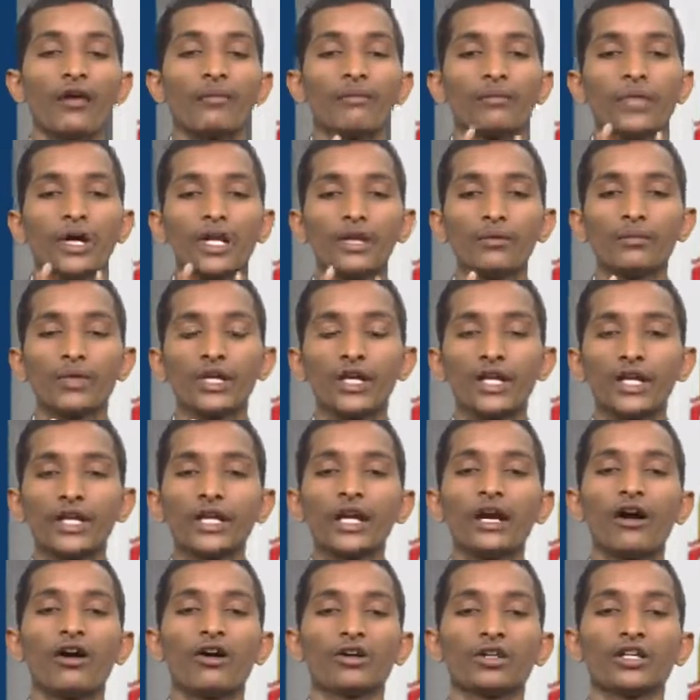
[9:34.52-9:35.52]
Pulmonary
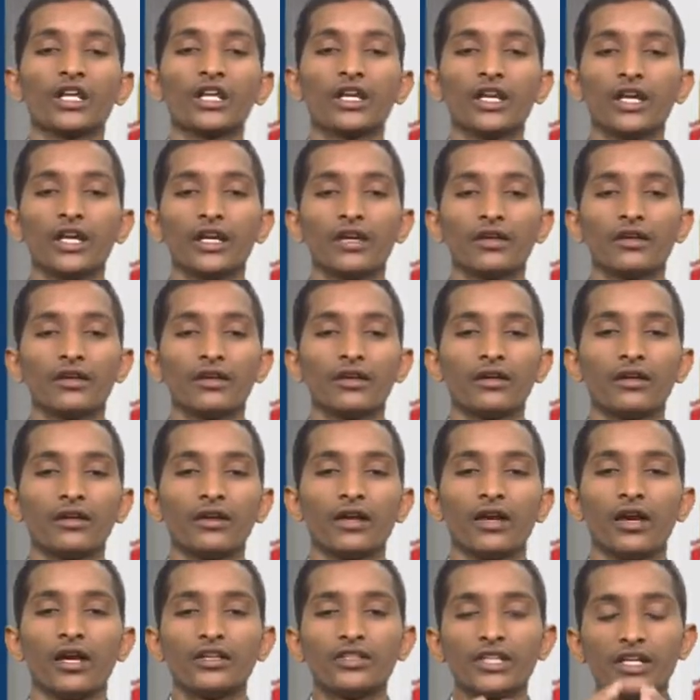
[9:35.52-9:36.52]
artery,
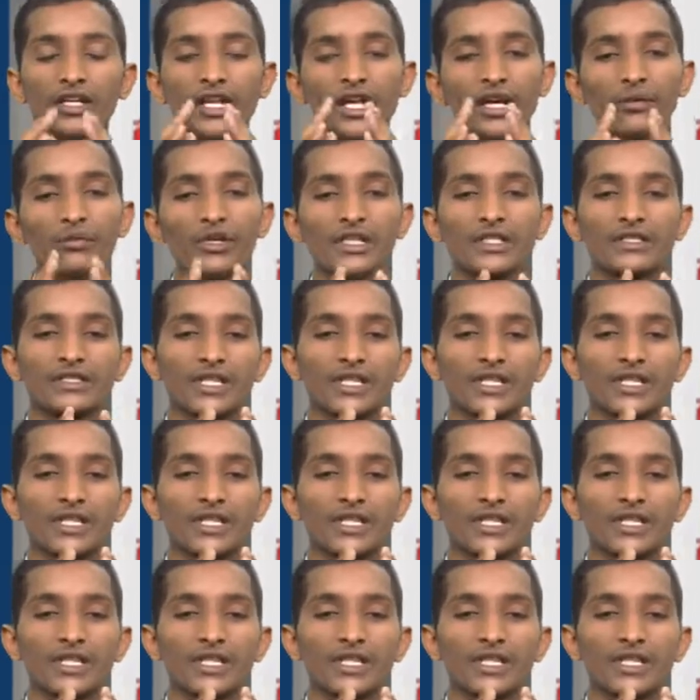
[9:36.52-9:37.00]
the name